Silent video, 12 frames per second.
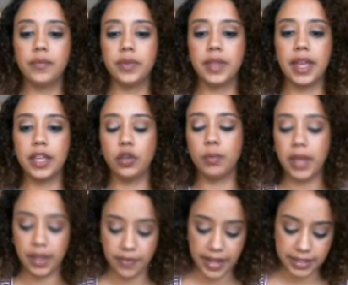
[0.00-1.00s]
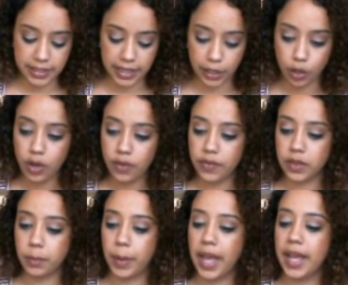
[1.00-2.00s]
that you may have had to let go of in
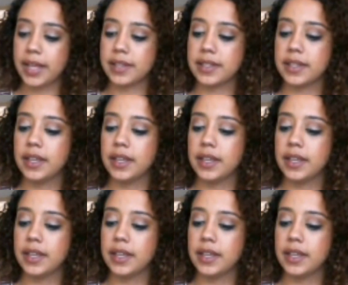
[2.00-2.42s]
the past.